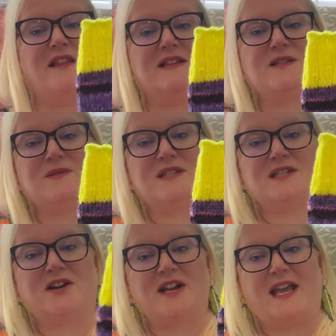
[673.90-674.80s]
this one's
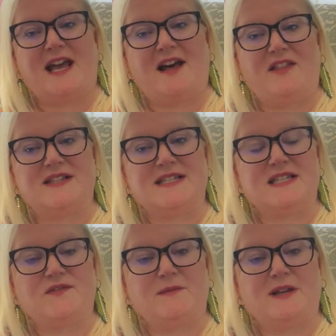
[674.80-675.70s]
turning out. This
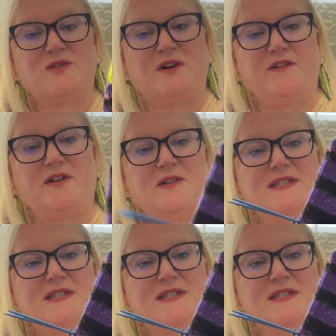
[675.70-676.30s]
is for my 12-year-old